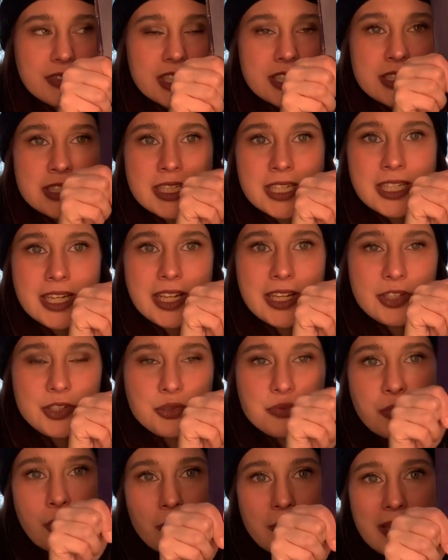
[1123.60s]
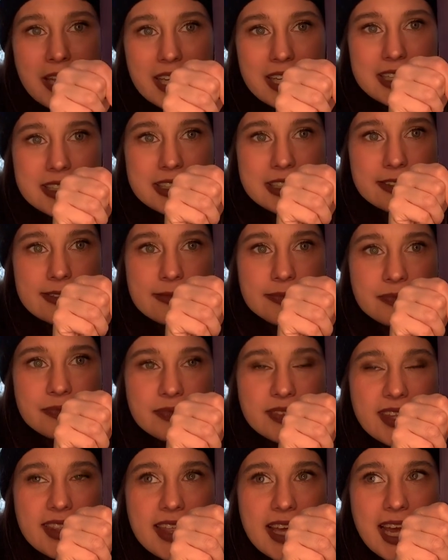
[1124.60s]
teenage romance
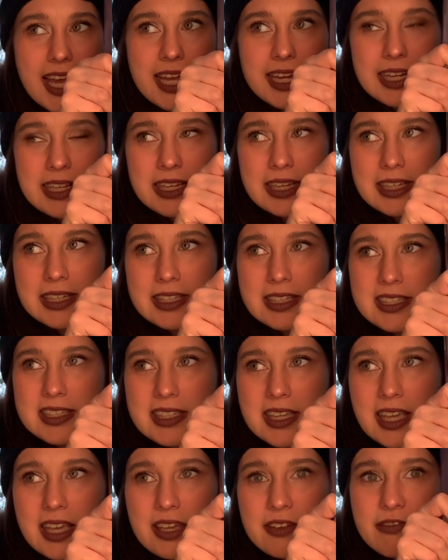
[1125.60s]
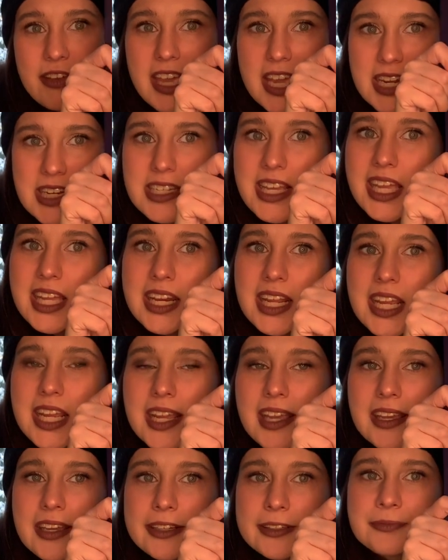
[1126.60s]
that is a fake
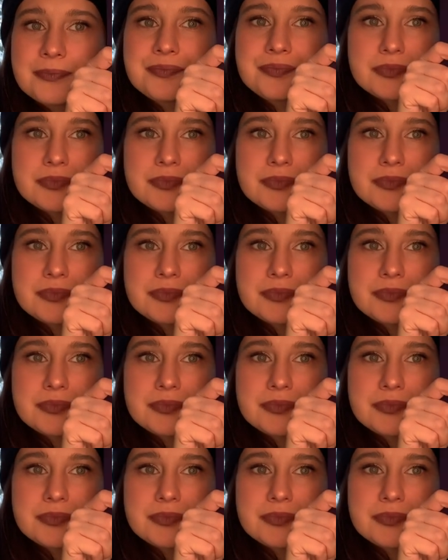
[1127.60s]
dating,